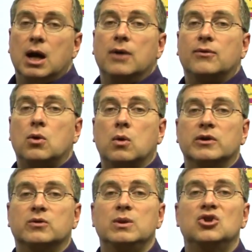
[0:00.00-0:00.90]
Of
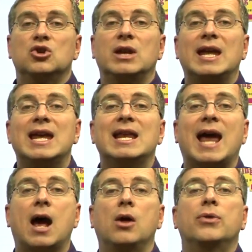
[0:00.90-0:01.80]
course, we should eat
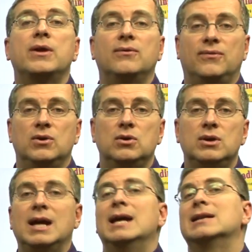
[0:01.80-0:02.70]
healthy
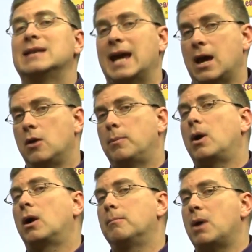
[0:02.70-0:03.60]
food to help
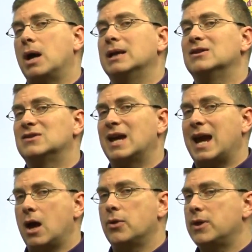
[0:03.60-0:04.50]
our bodies stay
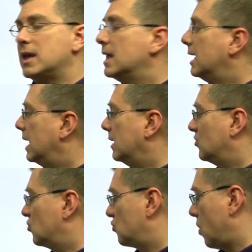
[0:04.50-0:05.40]
healthy and
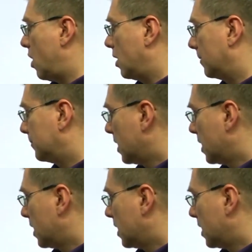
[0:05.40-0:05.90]
strong.